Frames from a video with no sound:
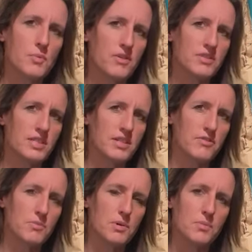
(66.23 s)
I've seen
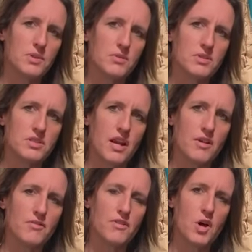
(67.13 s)
different people use
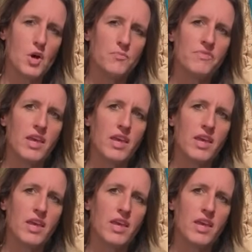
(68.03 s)
styrofoam